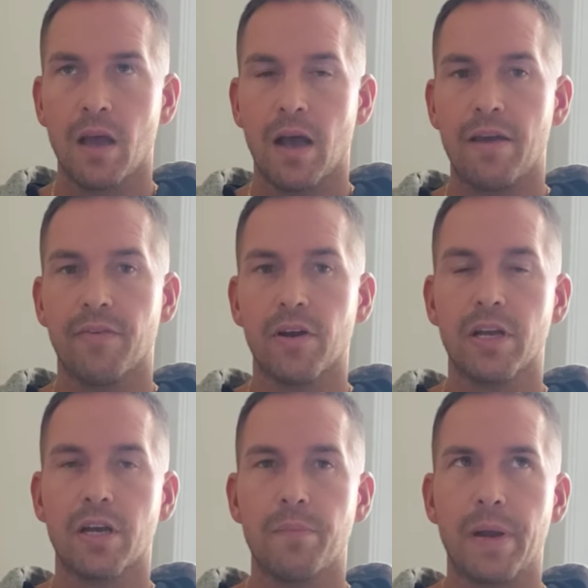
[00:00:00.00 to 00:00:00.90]
I've heard
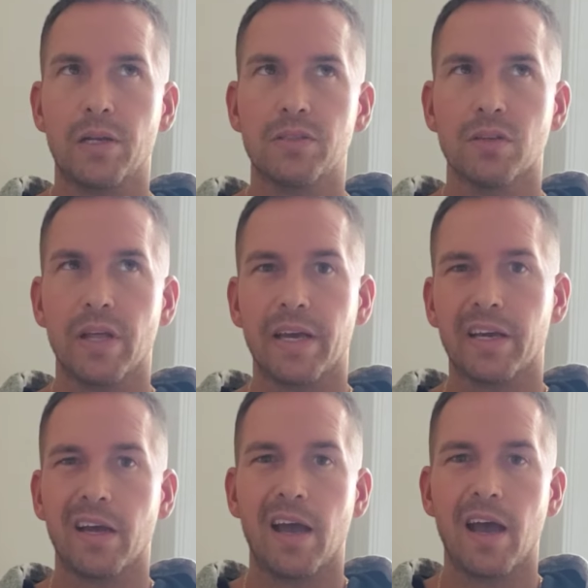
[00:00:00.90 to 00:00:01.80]
it compared to
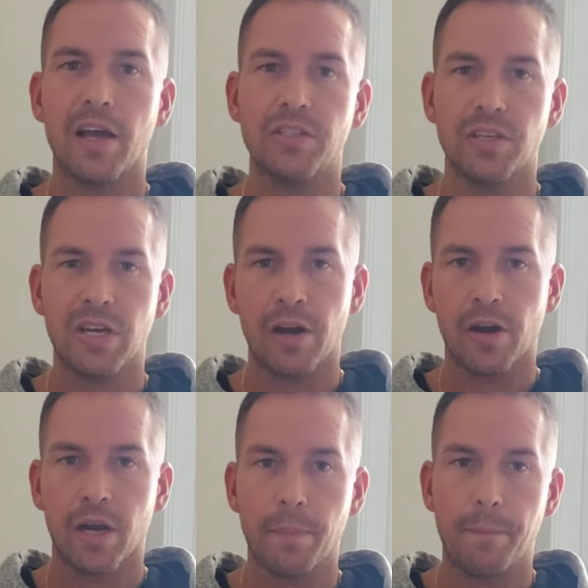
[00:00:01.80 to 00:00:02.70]
like a
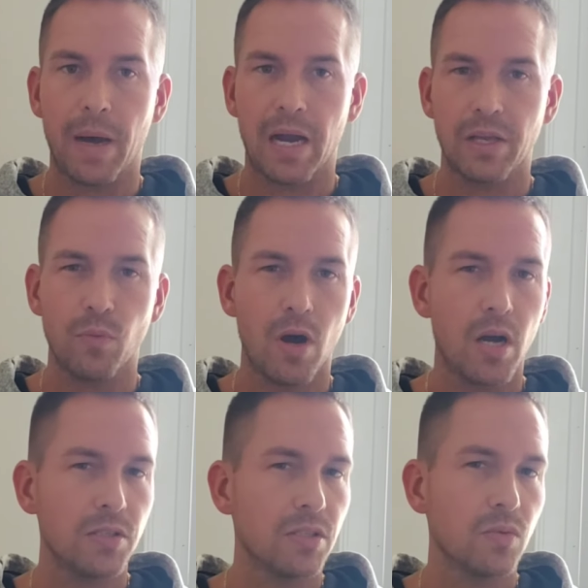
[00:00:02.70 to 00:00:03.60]
generic body
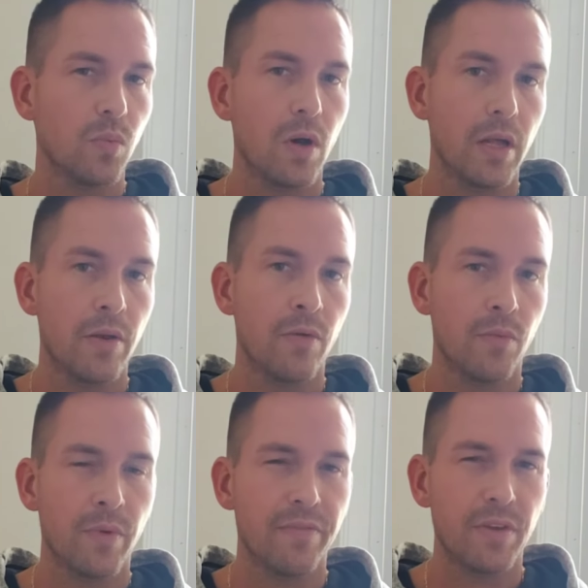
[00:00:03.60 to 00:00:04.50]
wash is one
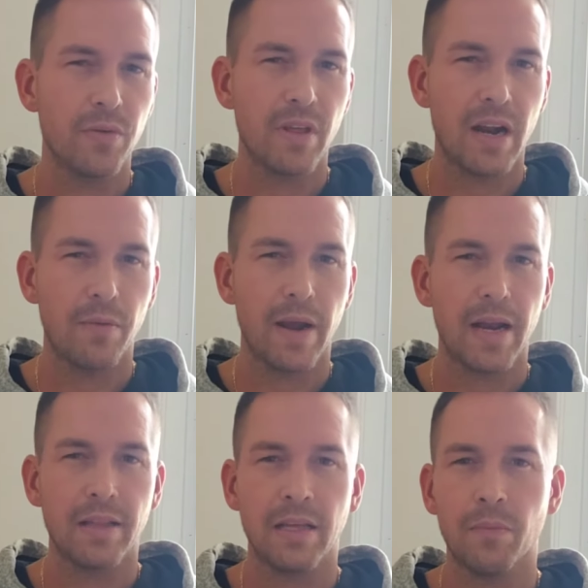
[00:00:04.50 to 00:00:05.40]
review that I read,
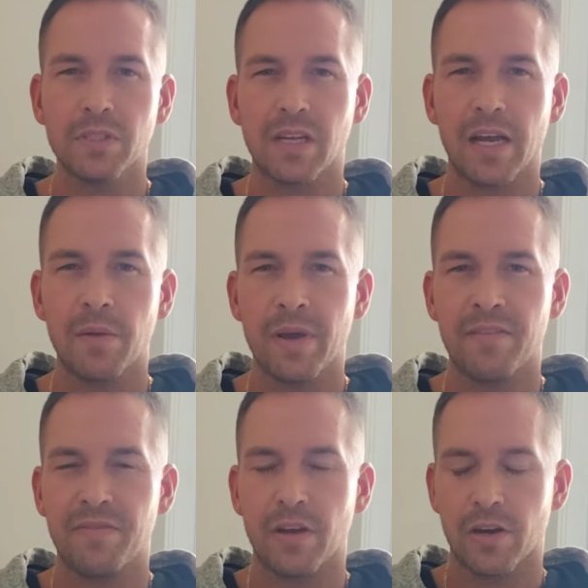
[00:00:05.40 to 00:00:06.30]
and that was kind of my
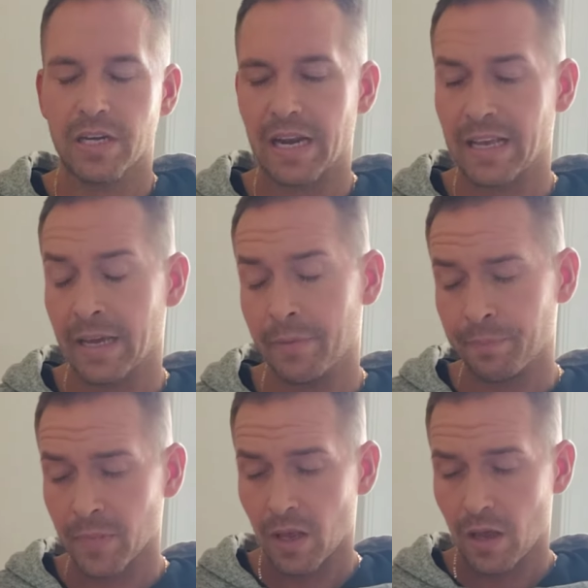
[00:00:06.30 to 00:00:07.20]
fear in getting it.
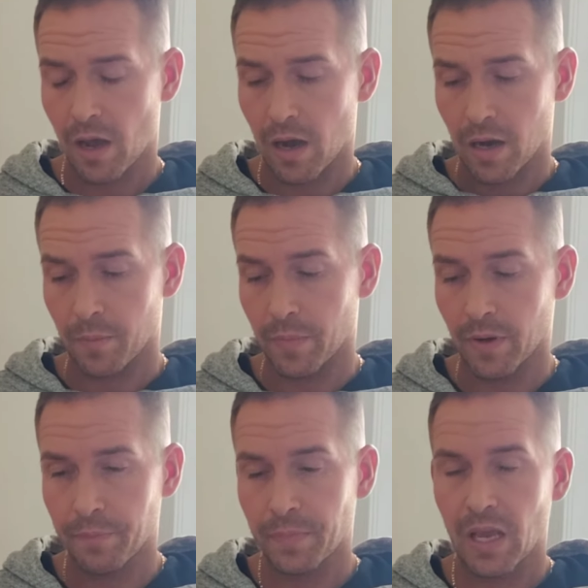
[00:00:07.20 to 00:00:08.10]

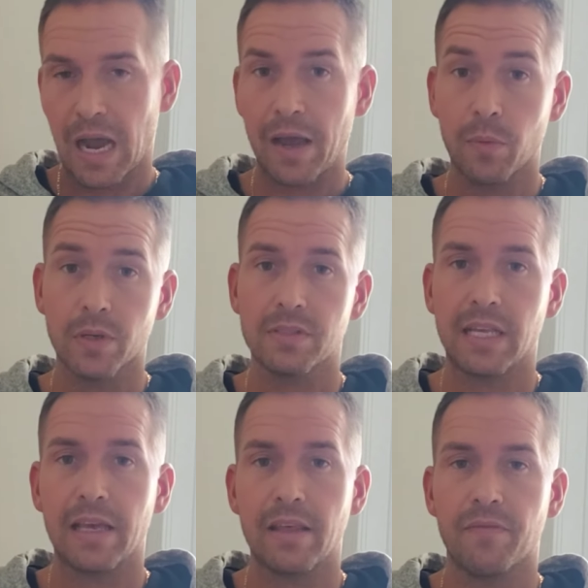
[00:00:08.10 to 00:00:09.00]
I will
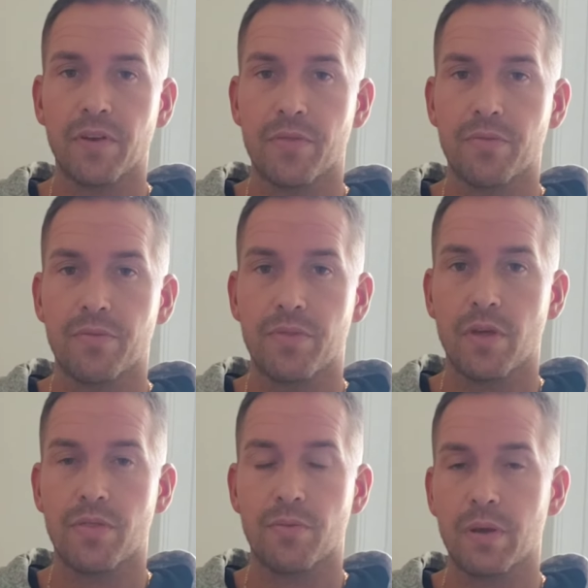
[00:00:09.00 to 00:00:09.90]
say that for the
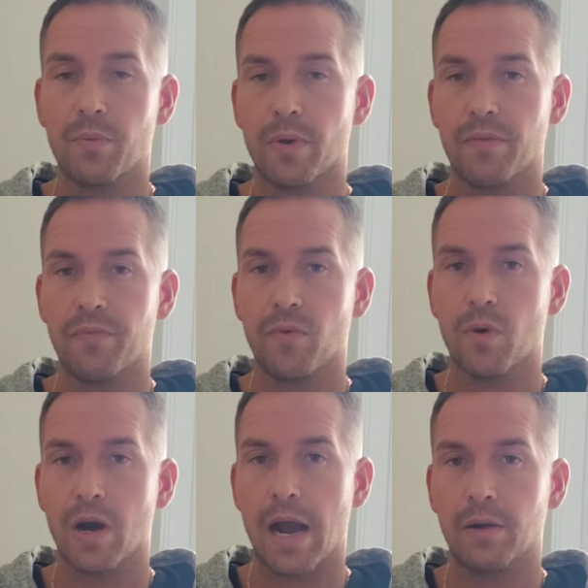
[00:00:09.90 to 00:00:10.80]

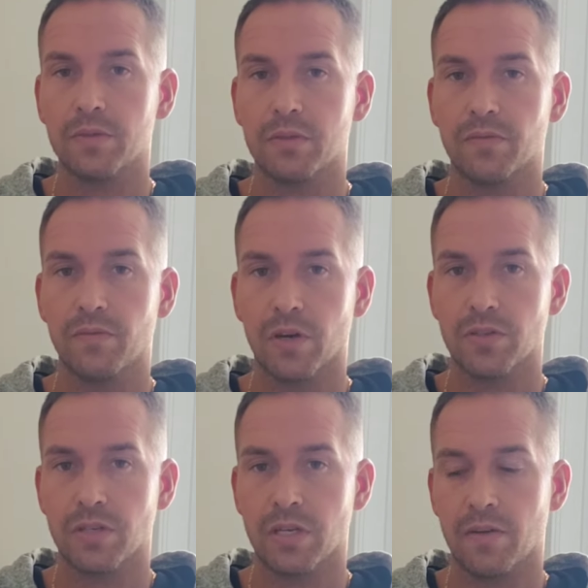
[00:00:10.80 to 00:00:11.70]
3.4 ounce
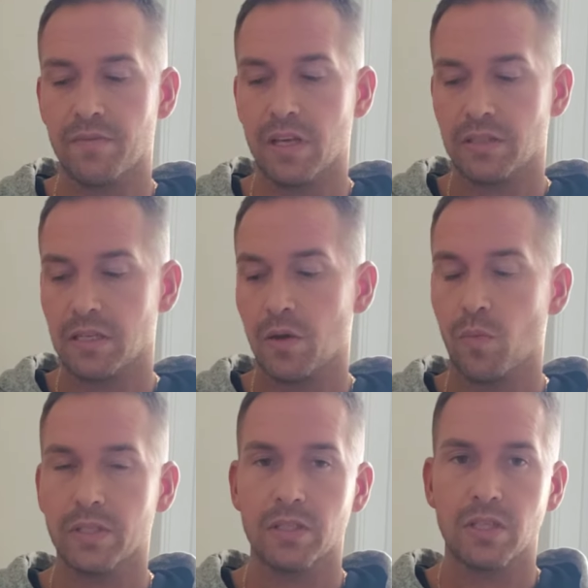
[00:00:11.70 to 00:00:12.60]
version of this, and it
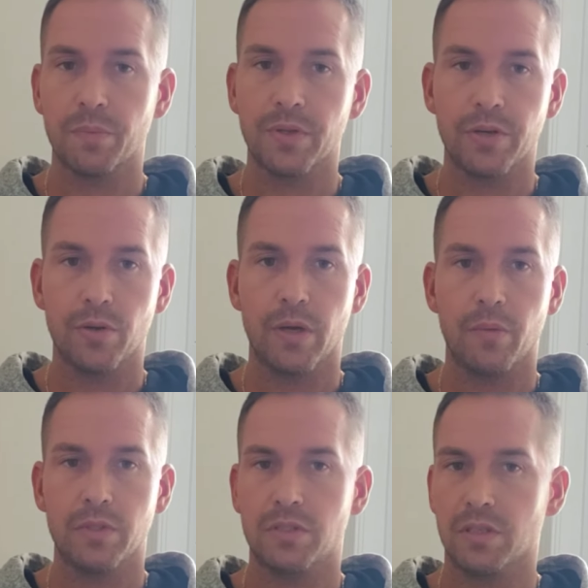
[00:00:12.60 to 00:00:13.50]
wasn't the blue, it
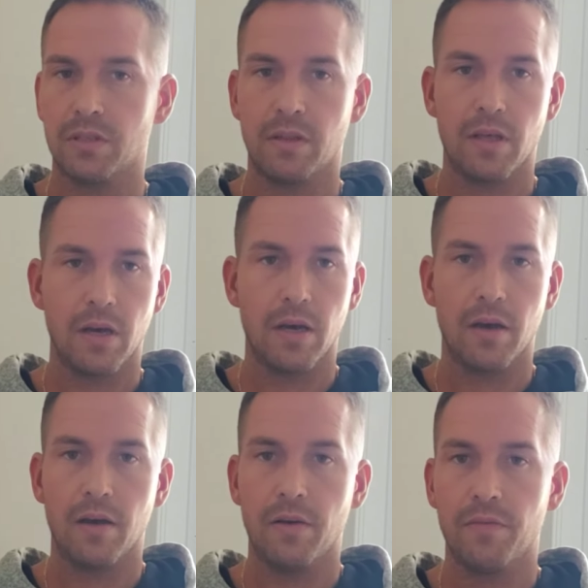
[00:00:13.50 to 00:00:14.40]
was just
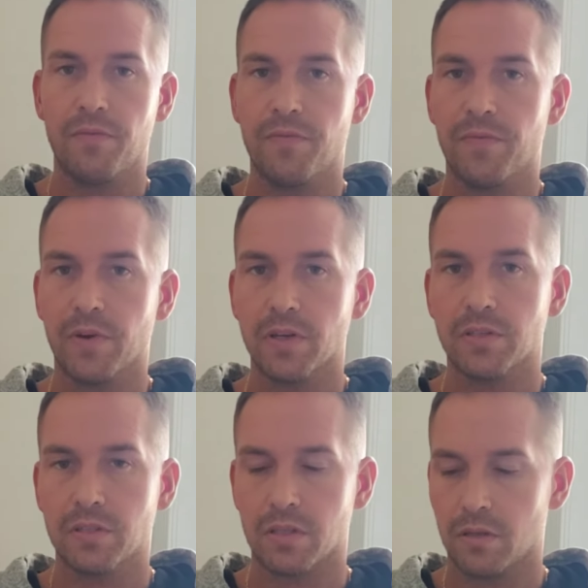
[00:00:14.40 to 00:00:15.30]
the
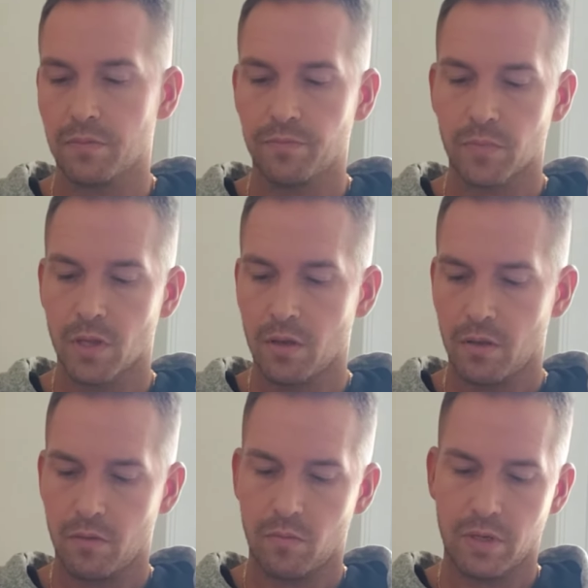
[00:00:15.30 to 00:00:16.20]
first,
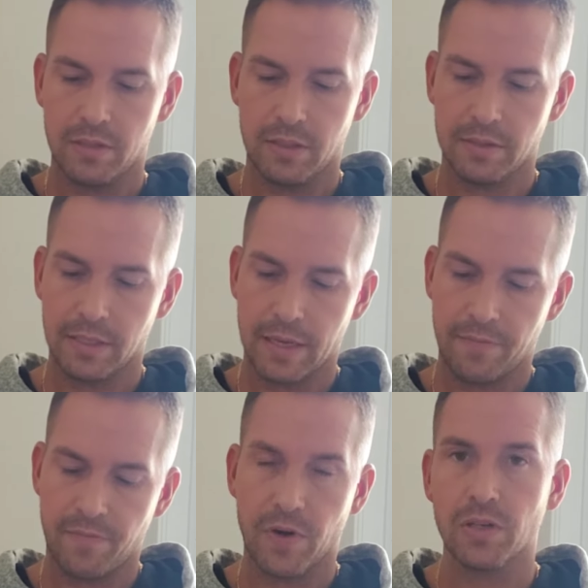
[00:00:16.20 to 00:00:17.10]
what is this again?
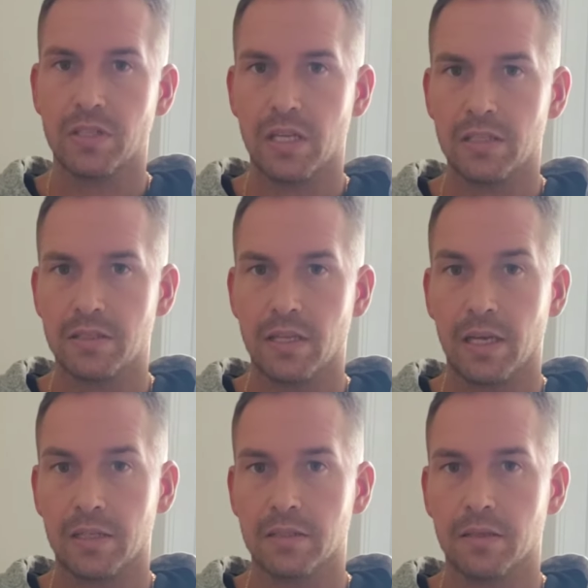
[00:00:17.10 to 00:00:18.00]
First
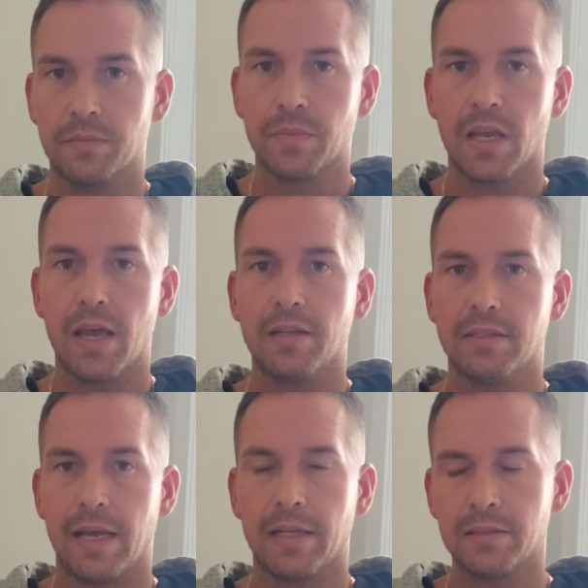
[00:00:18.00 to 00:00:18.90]
Instinct
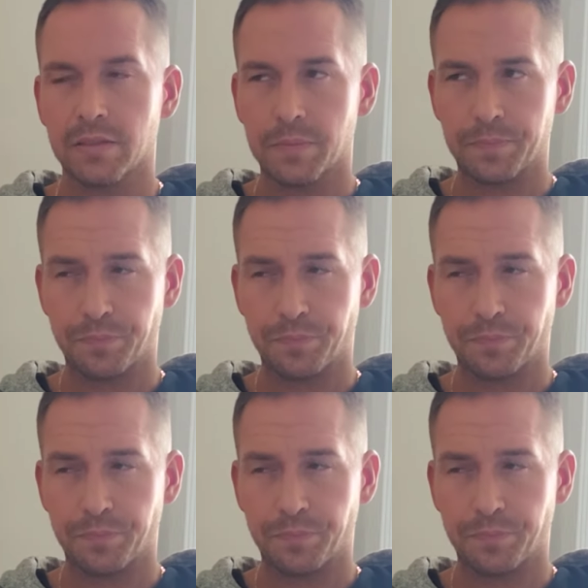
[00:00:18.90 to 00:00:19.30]
Intense.